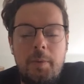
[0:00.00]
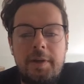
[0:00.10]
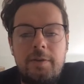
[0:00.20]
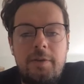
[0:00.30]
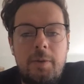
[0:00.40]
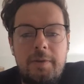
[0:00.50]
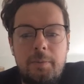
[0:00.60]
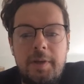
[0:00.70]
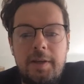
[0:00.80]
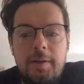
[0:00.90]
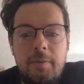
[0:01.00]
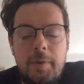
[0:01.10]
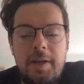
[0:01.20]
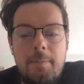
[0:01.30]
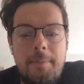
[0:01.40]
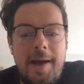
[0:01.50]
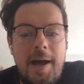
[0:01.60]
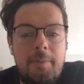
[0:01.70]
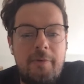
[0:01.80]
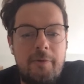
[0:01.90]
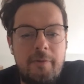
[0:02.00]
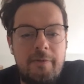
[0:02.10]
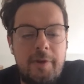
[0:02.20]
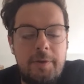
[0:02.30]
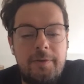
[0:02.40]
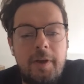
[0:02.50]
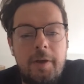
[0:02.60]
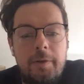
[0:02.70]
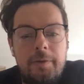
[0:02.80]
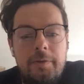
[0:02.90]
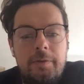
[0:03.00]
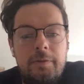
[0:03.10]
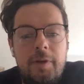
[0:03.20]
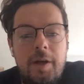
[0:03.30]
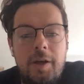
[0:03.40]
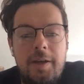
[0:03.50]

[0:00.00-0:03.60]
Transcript: what we can do is we can map from photos